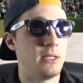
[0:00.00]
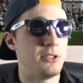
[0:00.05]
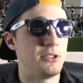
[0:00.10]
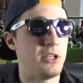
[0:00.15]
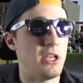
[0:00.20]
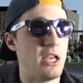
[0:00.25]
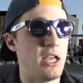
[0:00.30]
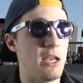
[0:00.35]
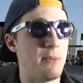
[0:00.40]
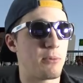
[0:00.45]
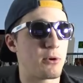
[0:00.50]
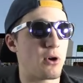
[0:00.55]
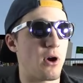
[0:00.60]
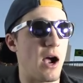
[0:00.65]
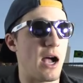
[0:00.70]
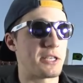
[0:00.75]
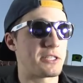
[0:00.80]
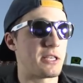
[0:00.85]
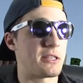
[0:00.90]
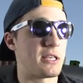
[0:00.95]
Deep
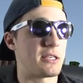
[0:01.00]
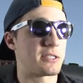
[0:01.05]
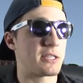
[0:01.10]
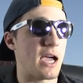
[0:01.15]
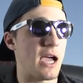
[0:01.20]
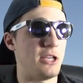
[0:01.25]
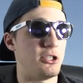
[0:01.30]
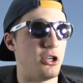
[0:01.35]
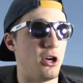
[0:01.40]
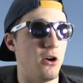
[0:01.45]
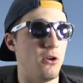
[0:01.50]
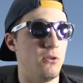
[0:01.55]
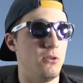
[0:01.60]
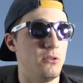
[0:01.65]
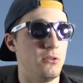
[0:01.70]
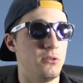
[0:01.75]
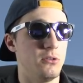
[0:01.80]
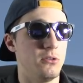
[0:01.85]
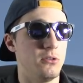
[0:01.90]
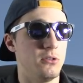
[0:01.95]
cross at this guy, Joe.
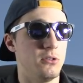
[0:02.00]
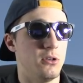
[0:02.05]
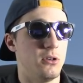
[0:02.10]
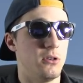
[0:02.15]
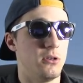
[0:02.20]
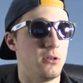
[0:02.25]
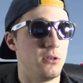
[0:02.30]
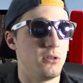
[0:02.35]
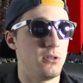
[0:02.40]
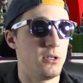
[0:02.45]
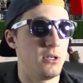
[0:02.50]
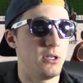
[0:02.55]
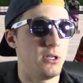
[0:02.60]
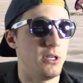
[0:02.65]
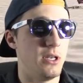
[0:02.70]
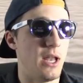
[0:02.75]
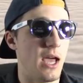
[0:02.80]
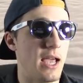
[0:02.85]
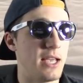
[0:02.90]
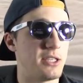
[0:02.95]

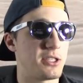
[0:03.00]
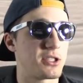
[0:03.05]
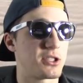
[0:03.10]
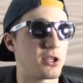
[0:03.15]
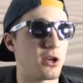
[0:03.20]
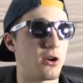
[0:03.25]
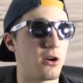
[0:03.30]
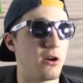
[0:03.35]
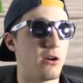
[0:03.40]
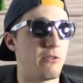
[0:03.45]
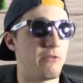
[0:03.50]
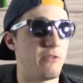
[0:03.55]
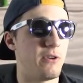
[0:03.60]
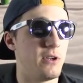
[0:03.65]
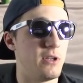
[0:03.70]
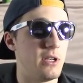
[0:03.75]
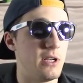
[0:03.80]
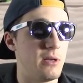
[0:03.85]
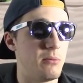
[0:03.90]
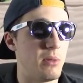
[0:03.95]
Nice serve.
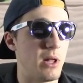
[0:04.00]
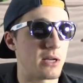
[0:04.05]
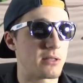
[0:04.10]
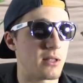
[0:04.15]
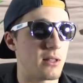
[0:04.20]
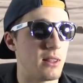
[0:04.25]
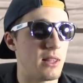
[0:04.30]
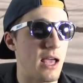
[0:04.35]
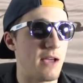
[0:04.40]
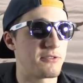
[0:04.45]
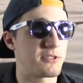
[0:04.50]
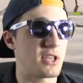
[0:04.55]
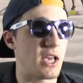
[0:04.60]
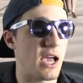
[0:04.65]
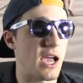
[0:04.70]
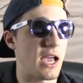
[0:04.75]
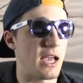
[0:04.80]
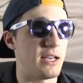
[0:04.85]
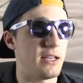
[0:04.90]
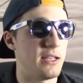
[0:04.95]
Block the left
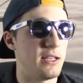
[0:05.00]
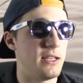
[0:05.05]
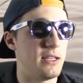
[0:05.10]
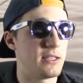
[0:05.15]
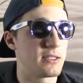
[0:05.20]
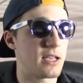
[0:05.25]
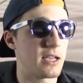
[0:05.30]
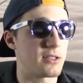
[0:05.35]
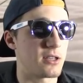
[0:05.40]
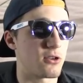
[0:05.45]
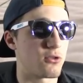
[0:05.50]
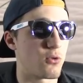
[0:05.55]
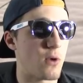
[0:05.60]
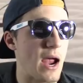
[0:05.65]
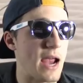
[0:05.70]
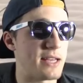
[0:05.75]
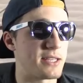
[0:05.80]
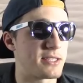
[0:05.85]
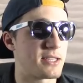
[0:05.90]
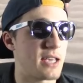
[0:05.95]
side. This guy's a
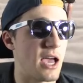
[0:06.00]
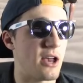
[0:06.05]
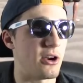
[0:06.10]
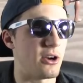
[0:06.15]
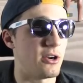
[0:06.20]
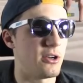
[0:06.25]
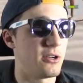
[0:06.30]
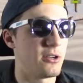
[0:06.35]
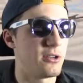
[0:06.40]
great setter.